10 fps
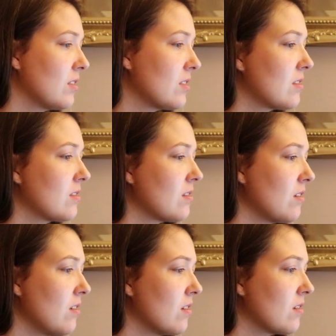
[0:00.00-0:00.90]
That
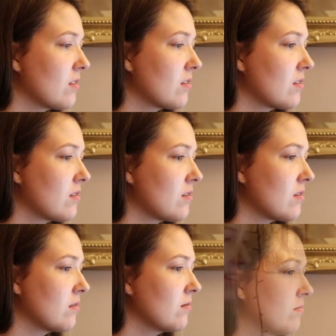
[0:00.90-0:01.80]

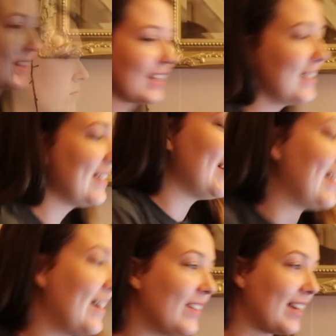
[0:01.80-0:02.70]
sucks.
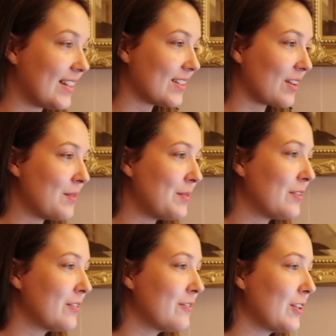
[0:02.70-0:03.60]
Now I need to come
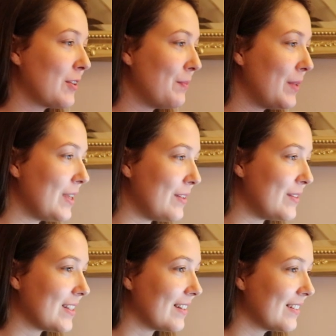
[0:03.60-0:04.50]
off of the
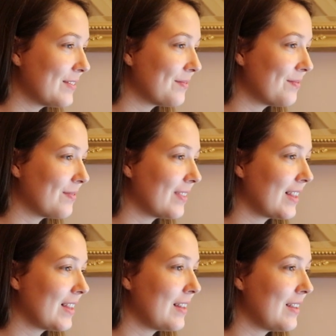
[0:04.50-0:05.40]
computer.
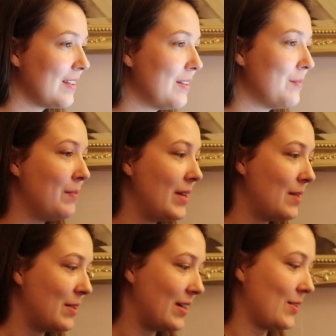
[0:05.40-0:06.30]

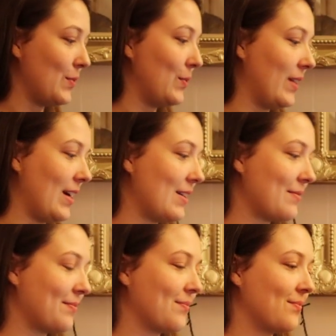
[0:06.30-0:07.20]
Minimise all that,
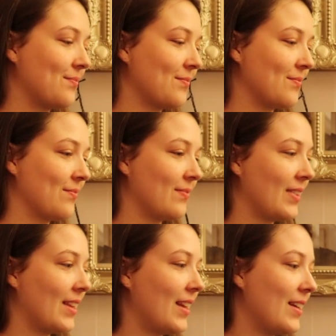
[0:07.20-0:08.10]

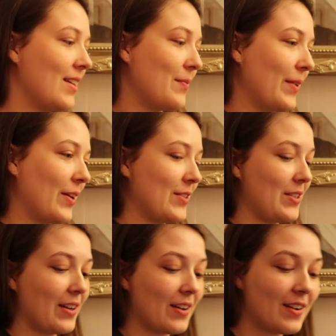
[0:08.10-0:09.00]
because
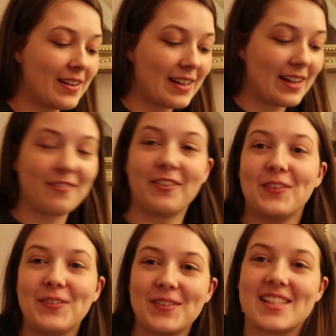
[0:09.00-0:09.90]
I can't let
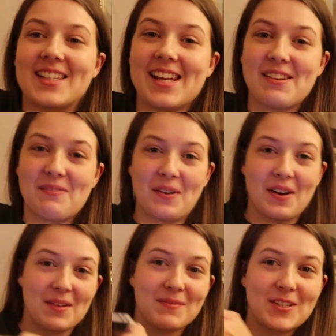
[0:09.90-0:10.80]
Ronald see what
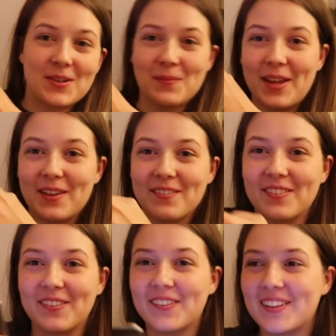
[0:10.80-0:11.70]
I'm shopping
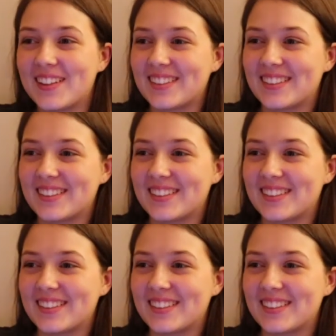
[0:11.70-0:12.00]
for.